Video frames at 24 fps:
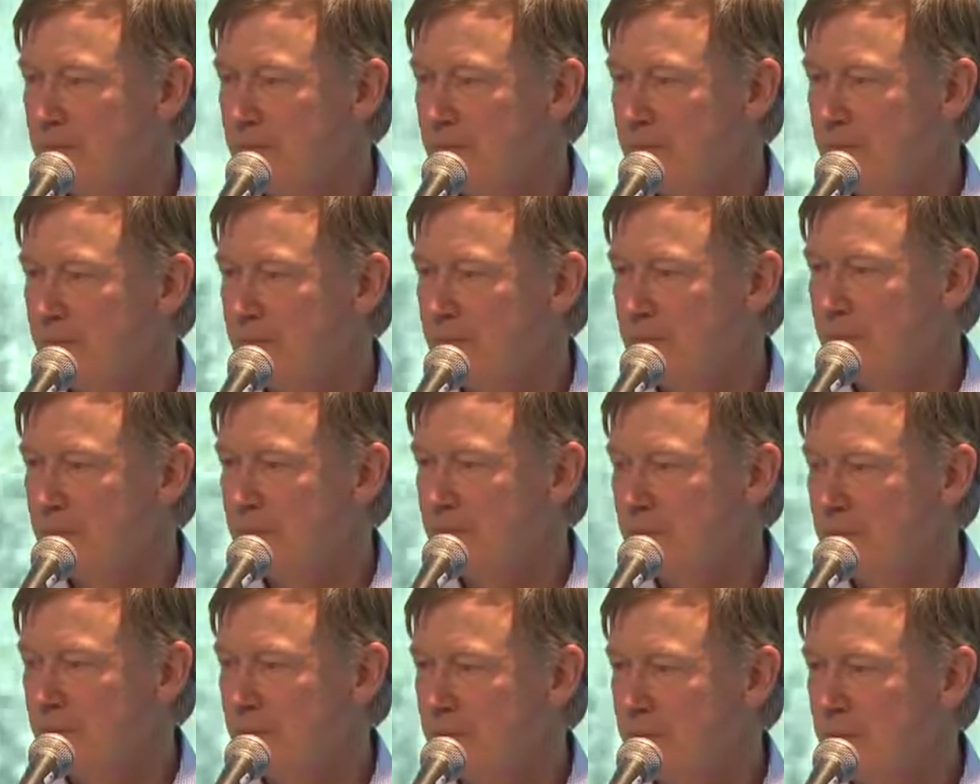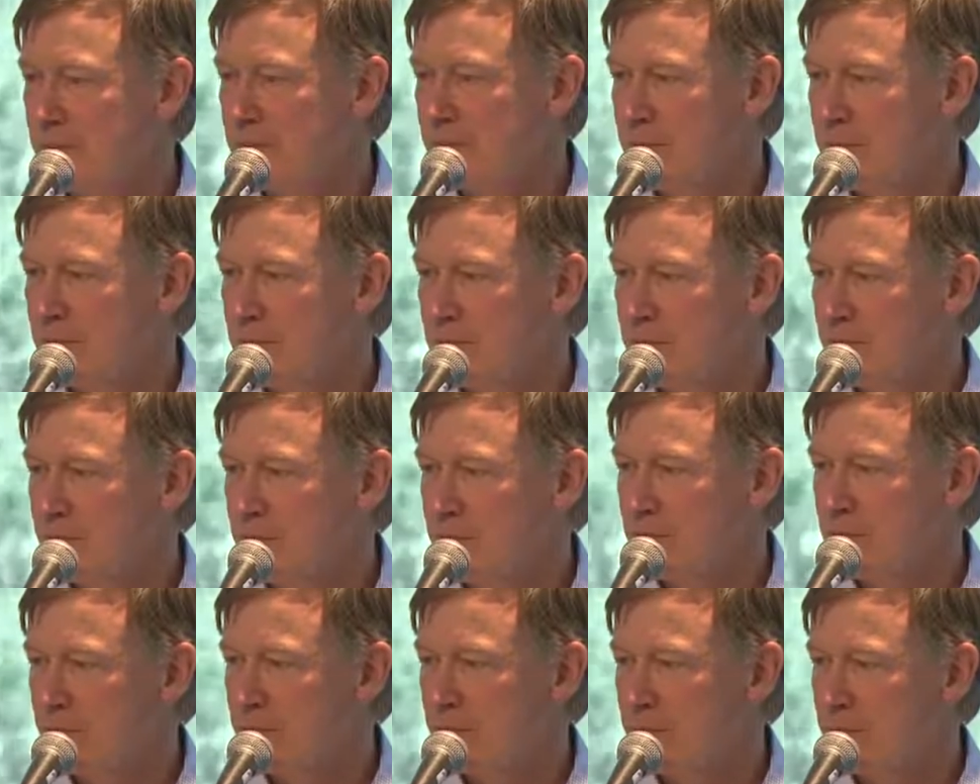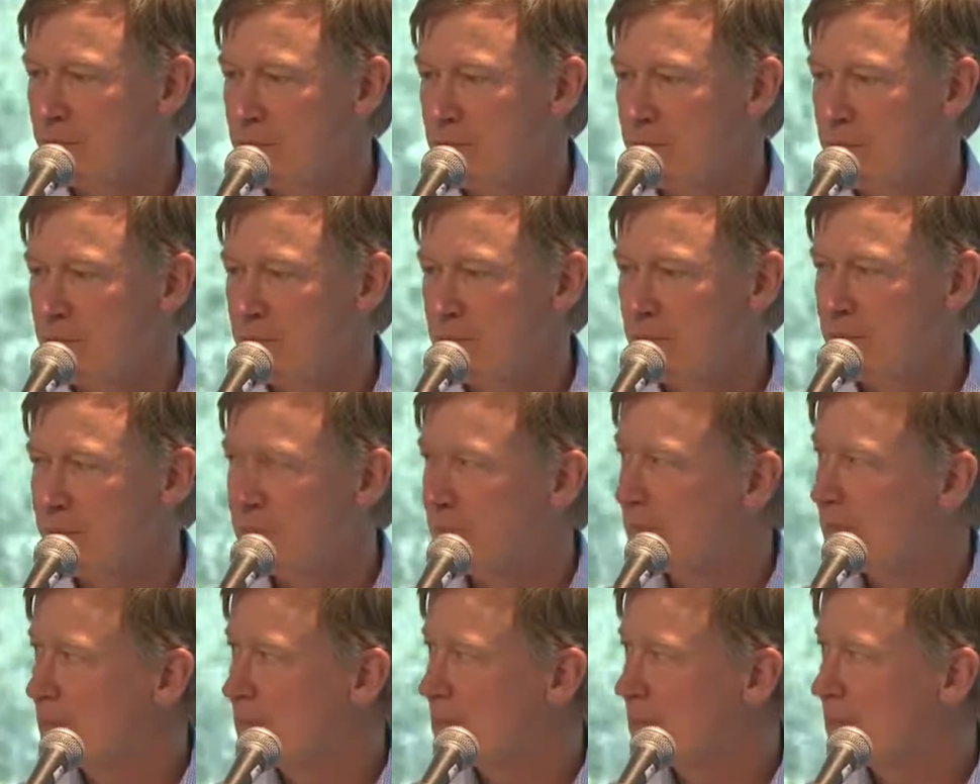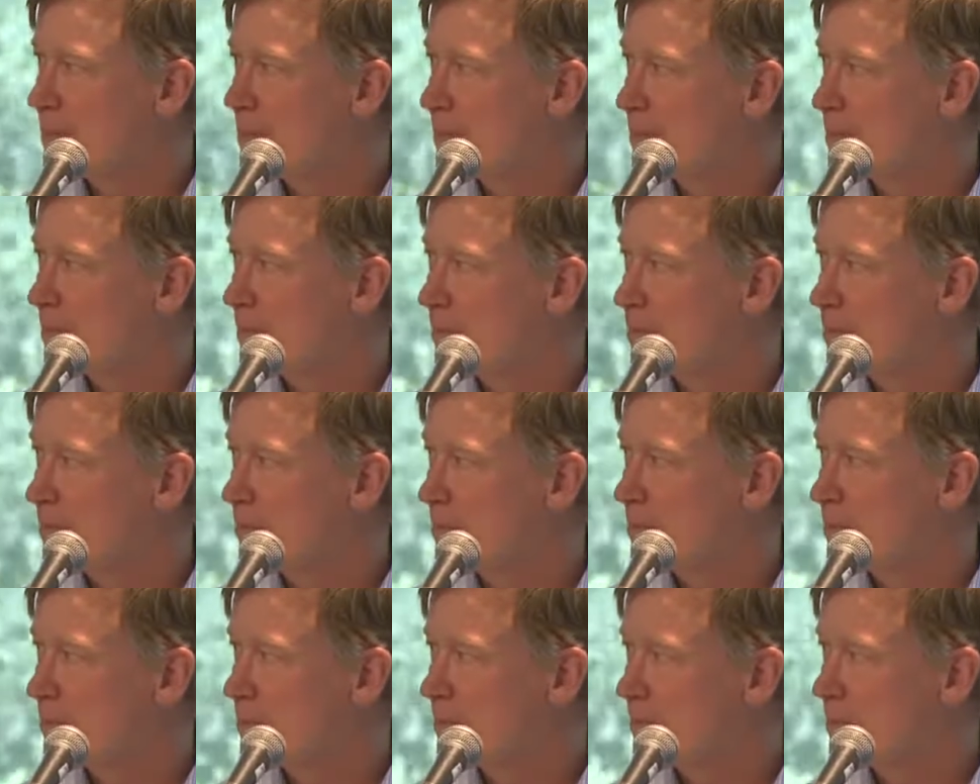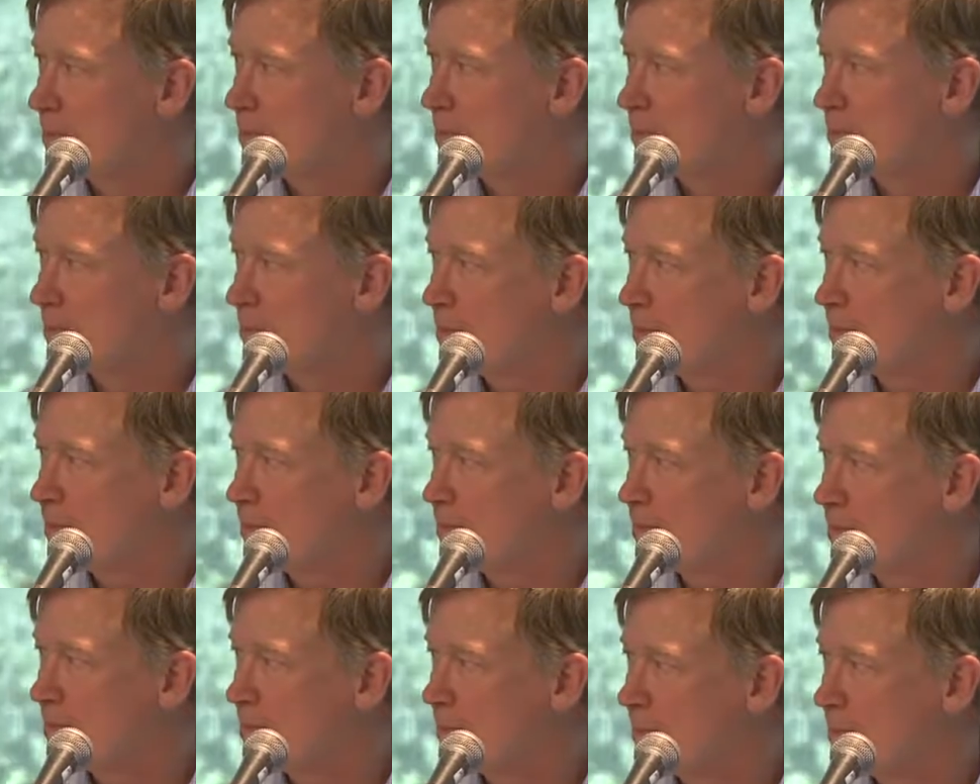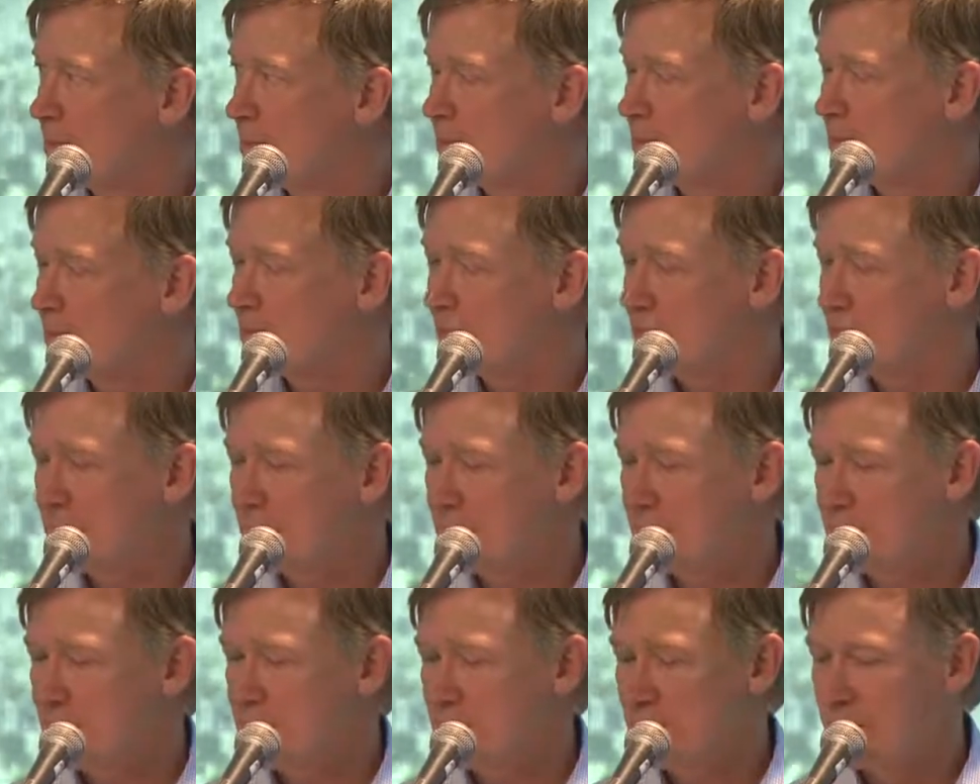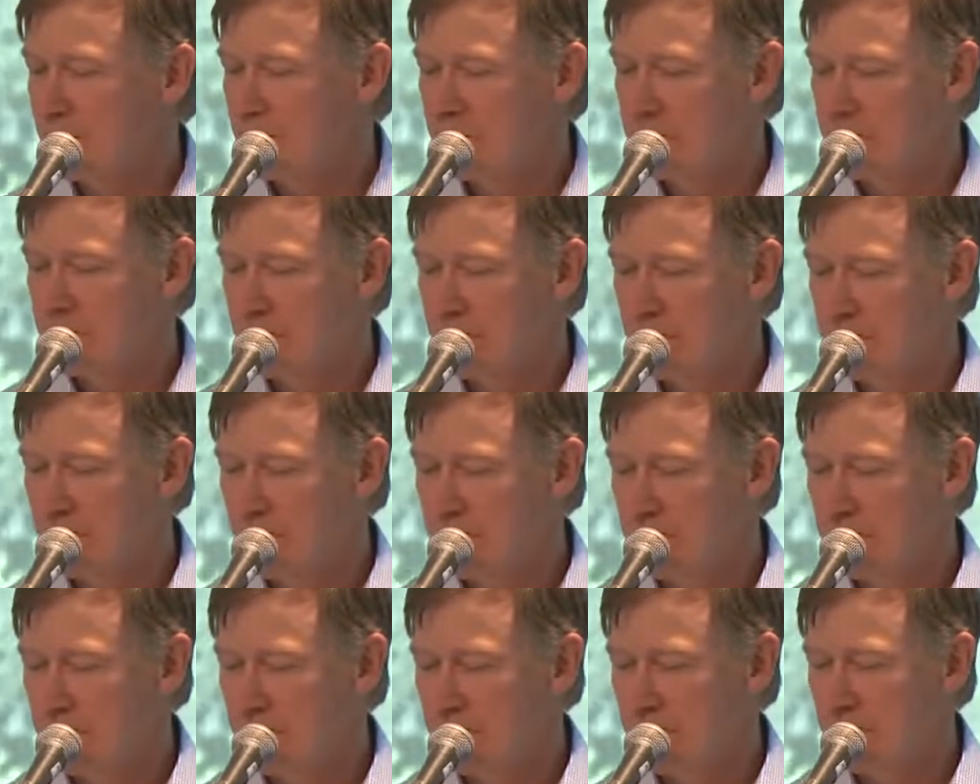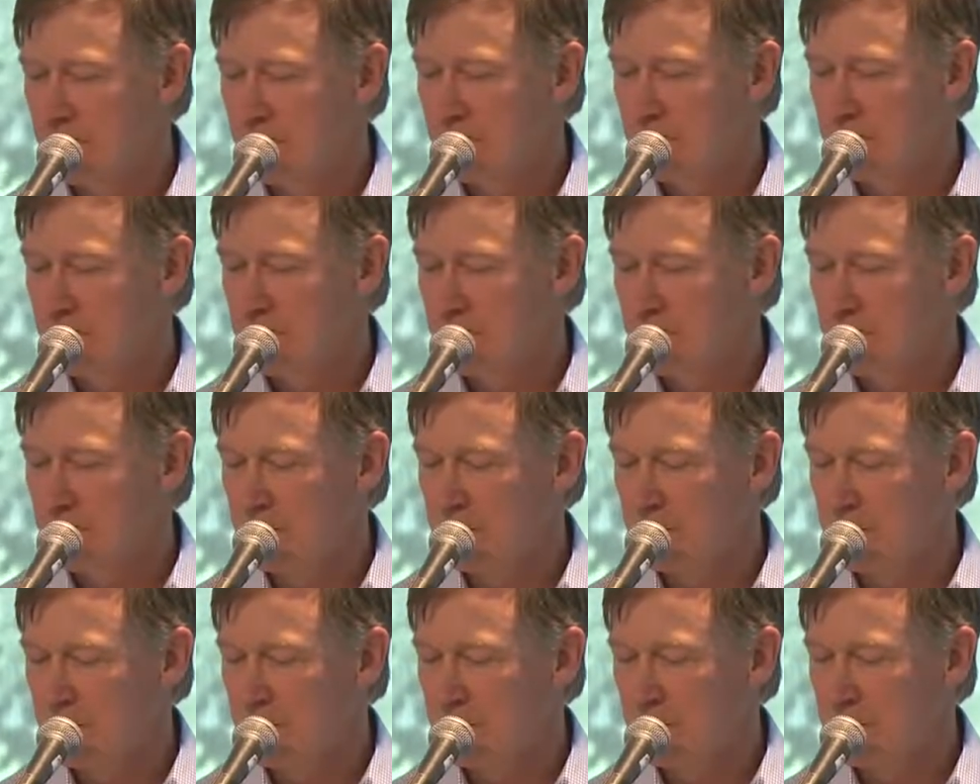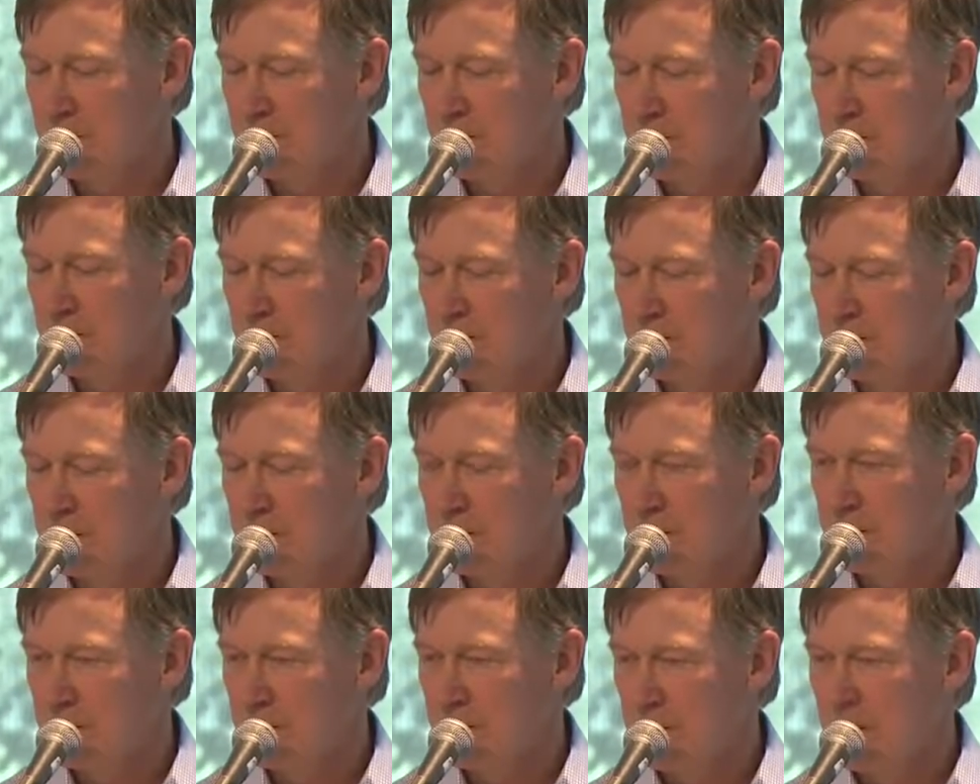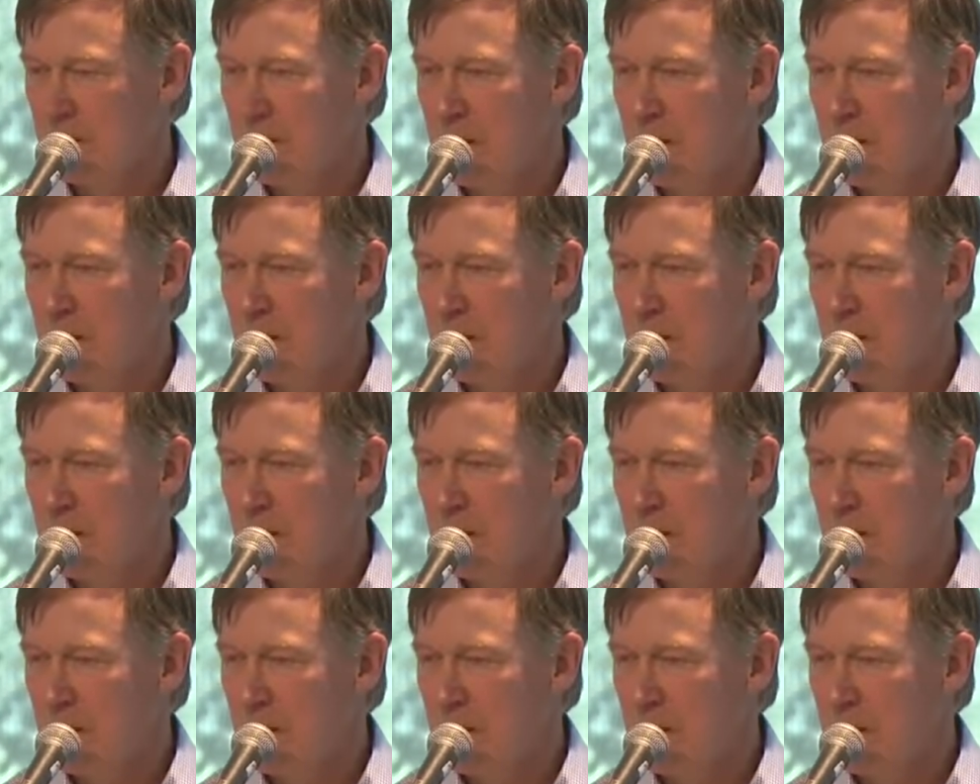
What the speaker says: No words are spoken by the person on screen.